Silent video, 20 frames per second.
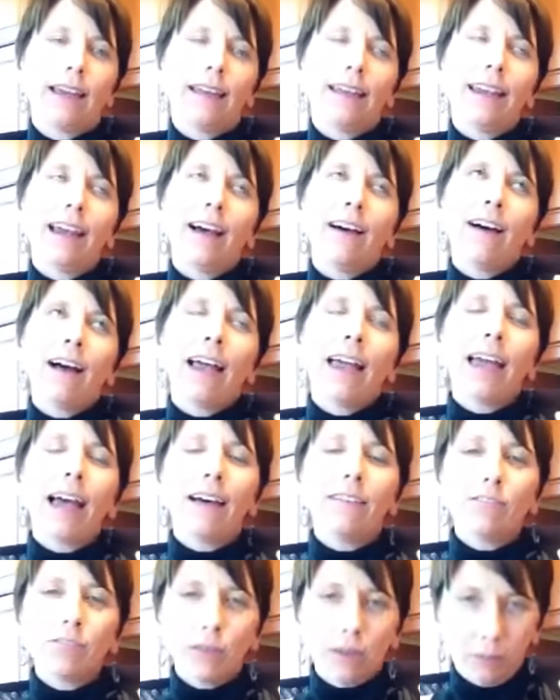Now, I
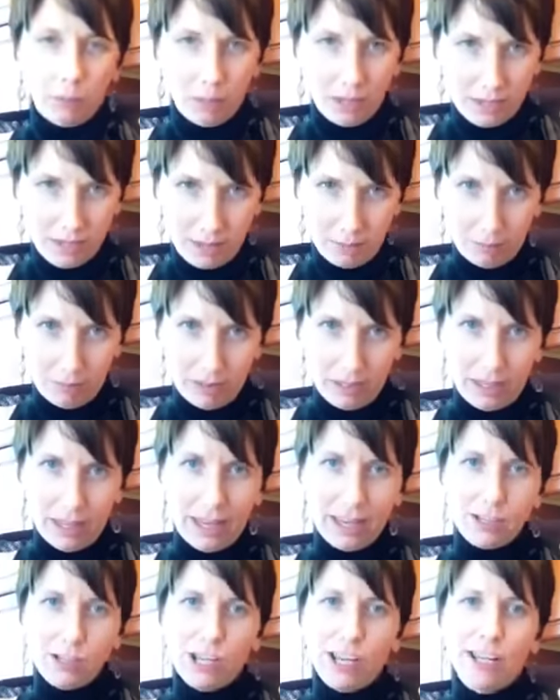have to admit something.
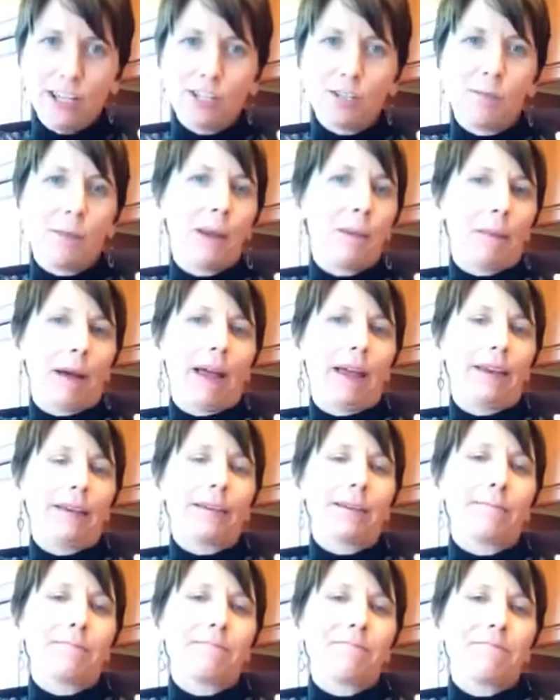I changed my
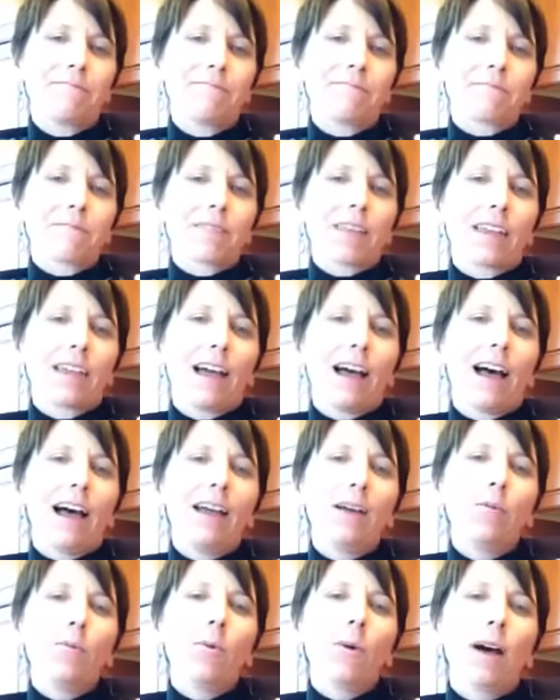mind.
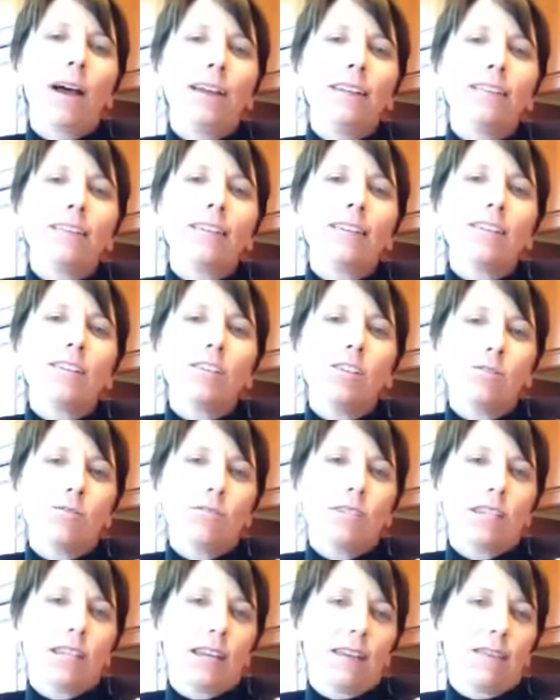I want you
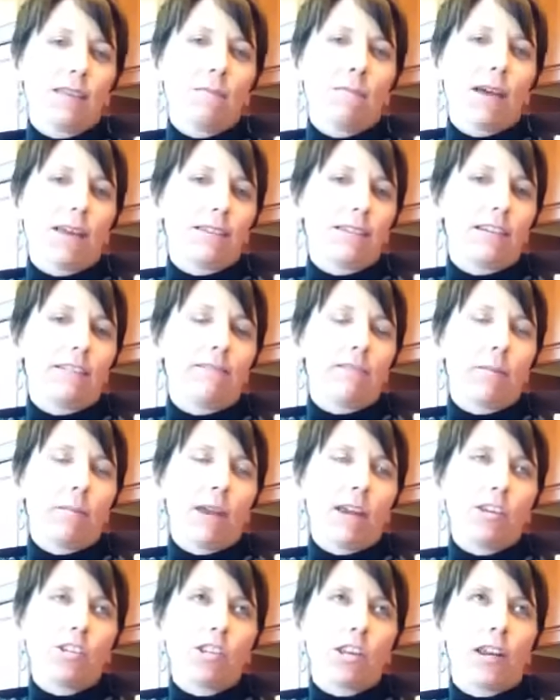to get the best
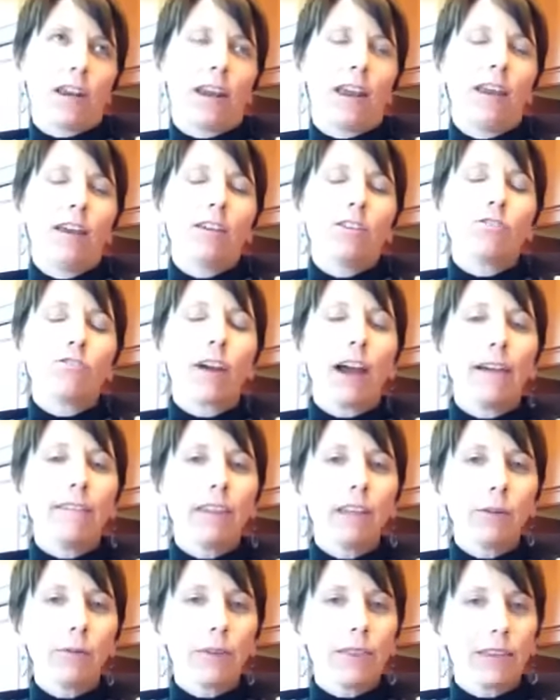information.
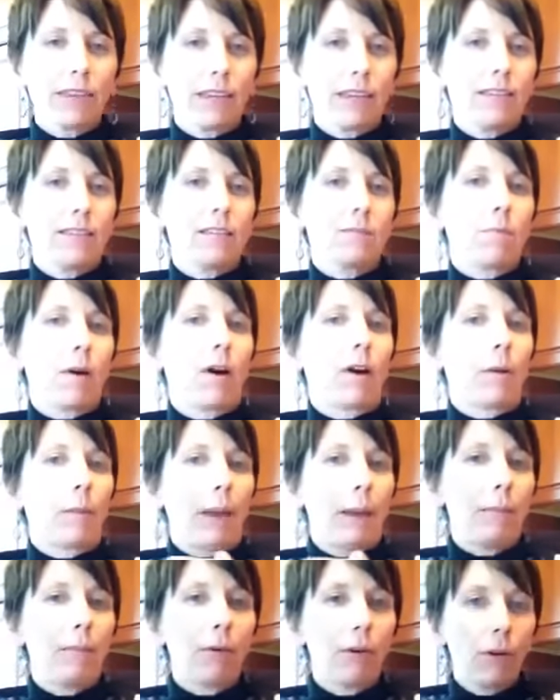Traveling with kids is part of
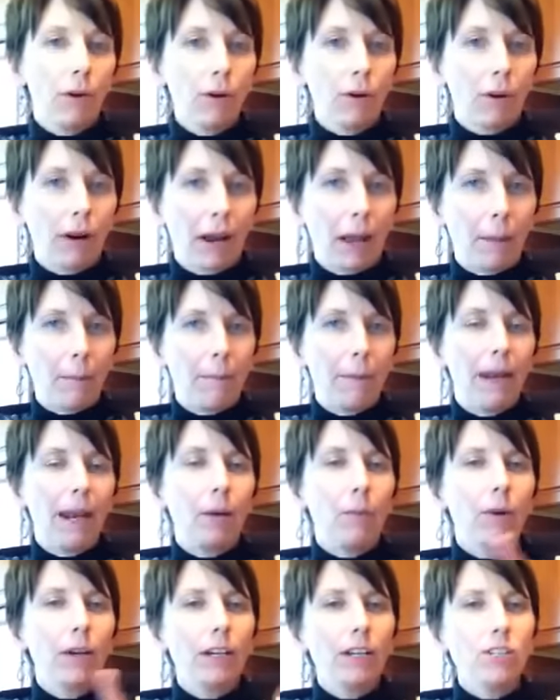my program, but I
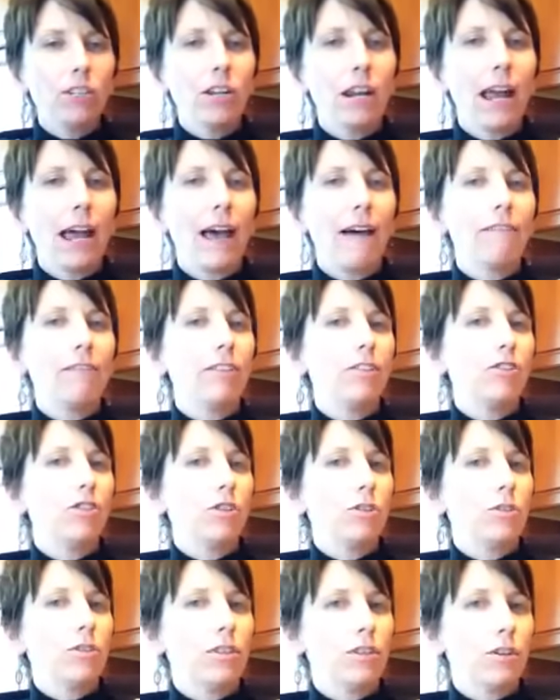wanted you to have the
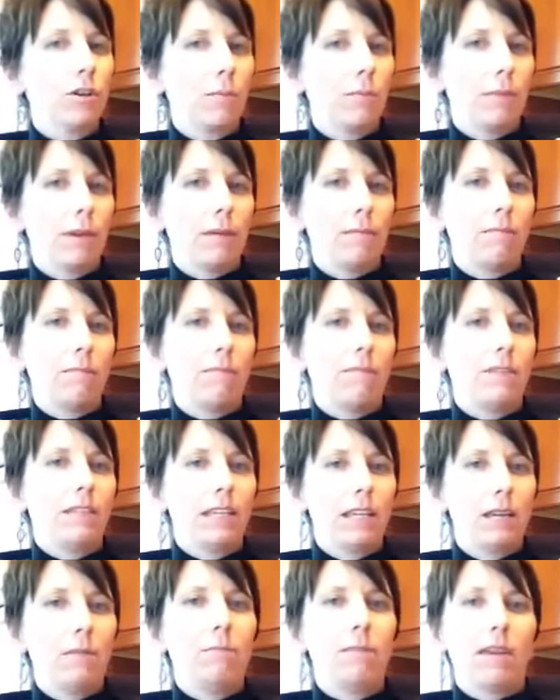juicier
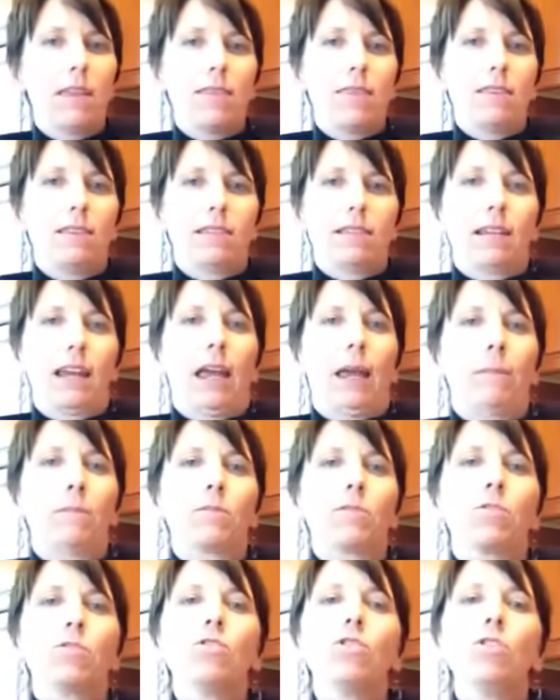tidbit this time
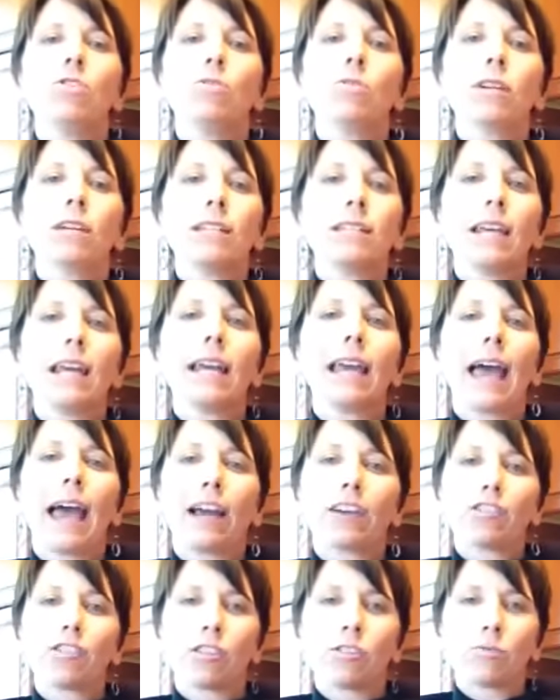so you can take
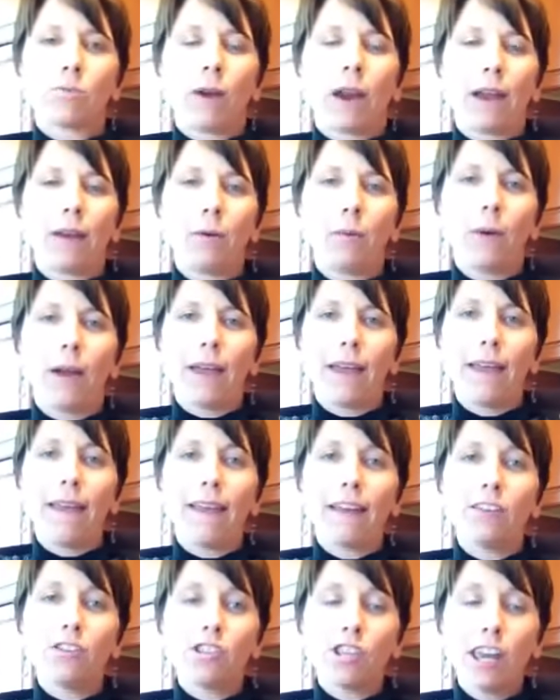actions right
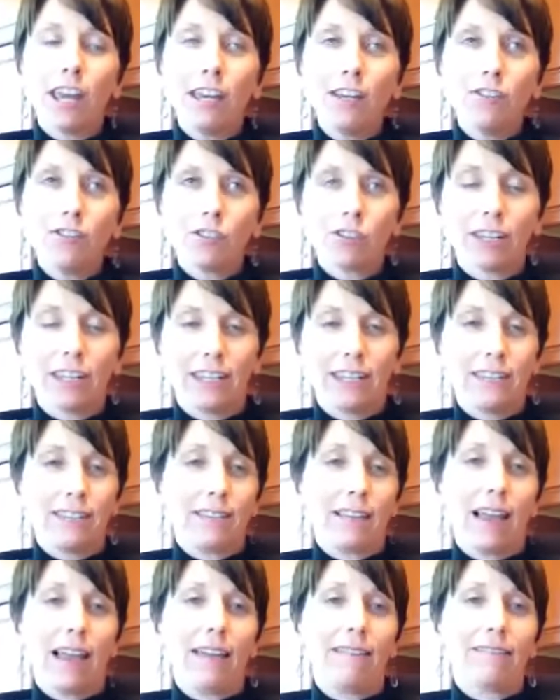away and change your kids'
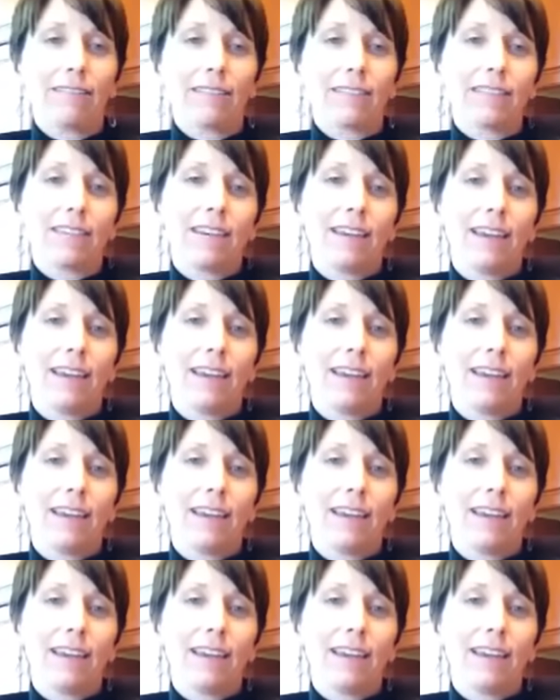lives.